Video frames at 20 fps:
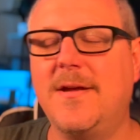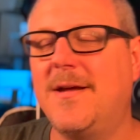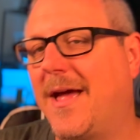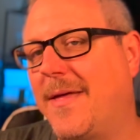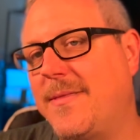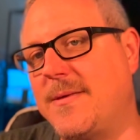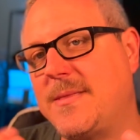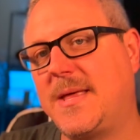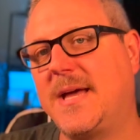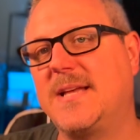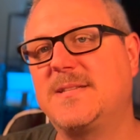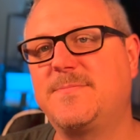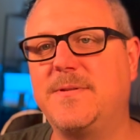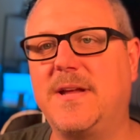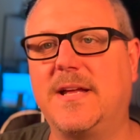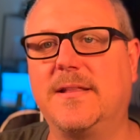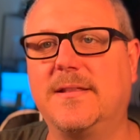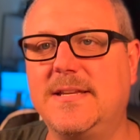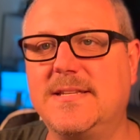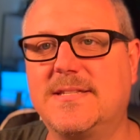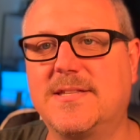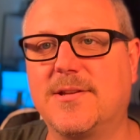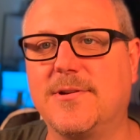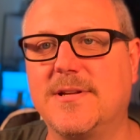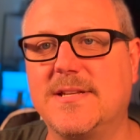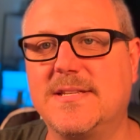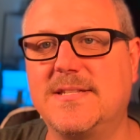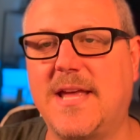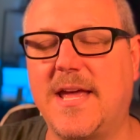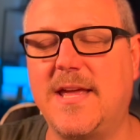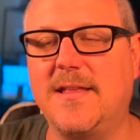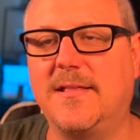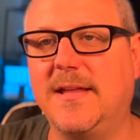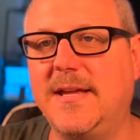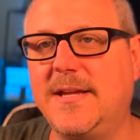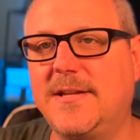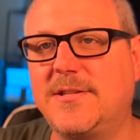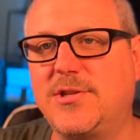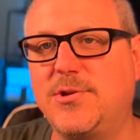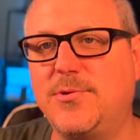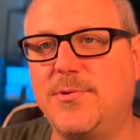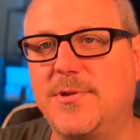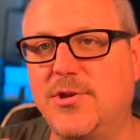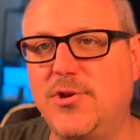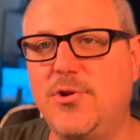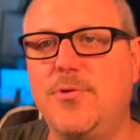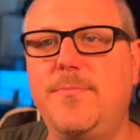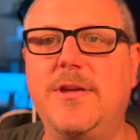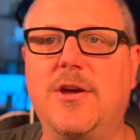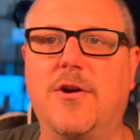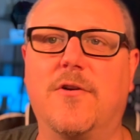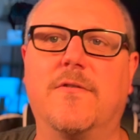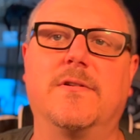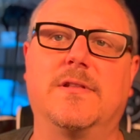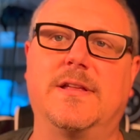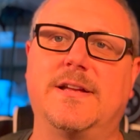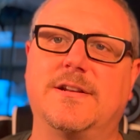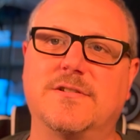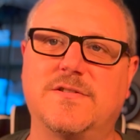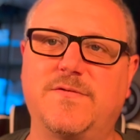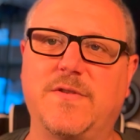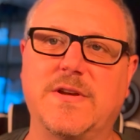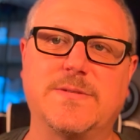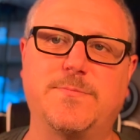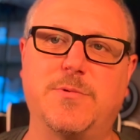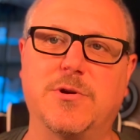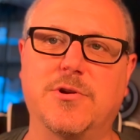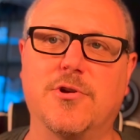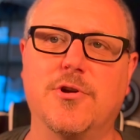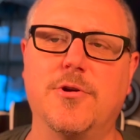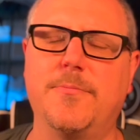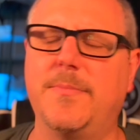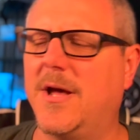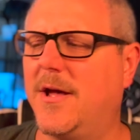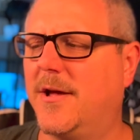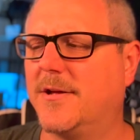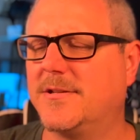And then last but not least, there is a link to the Newbie Overlanders Facebook group.